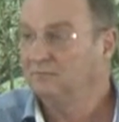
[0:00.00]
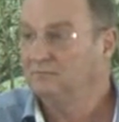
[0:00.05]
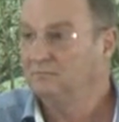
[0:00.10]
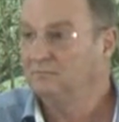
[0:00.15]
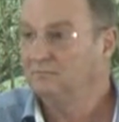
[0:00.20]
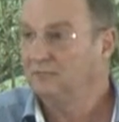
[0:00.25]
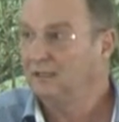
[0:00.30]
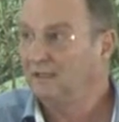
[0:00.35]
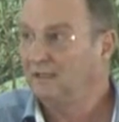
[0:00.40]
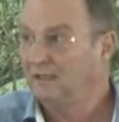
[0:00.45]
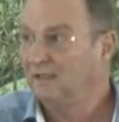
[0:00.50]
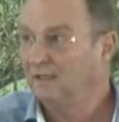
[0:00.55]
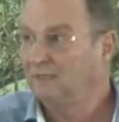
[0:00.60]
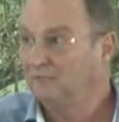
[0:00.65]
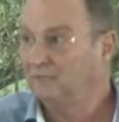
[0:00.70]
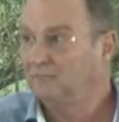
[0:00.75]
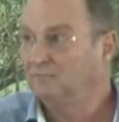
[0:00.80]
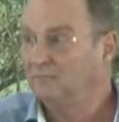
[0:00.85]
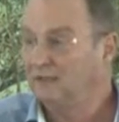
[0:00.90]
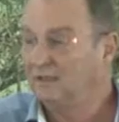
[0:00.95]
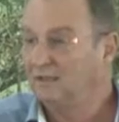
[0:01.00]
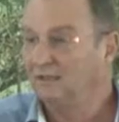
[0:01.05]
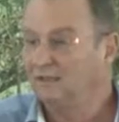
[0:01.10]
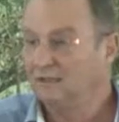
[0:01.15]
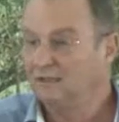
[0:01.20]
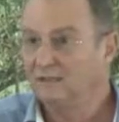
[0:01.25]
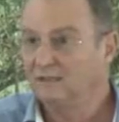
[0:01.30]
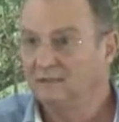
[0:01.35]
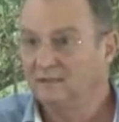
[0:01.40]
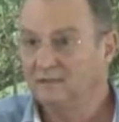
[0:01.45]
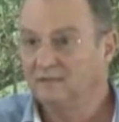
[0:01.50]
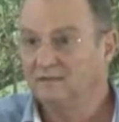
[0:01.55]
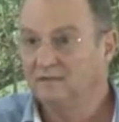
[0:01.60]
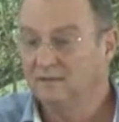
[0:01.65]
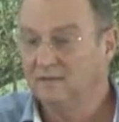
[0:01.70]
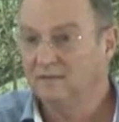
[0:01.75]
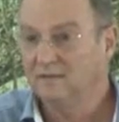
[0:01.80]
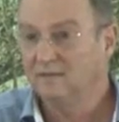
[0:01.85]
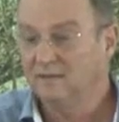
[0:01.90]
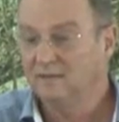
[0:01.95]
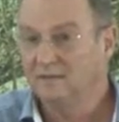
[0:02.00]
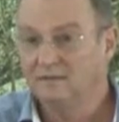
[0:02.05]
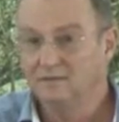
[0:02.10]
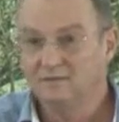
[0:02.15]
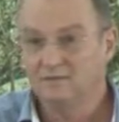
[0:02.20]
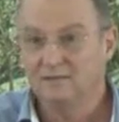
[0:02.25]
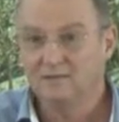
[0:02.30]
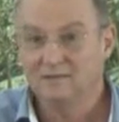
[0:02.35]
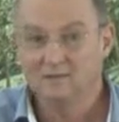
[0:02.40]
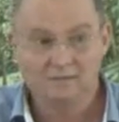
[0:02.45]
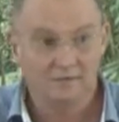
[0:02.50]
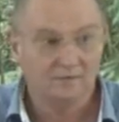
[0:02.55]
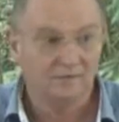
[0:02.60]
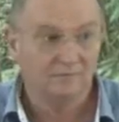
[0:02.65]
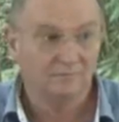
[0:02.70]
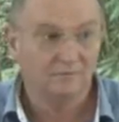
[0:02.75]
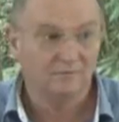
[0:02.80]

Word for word: relies on plowing, and, and, and the state order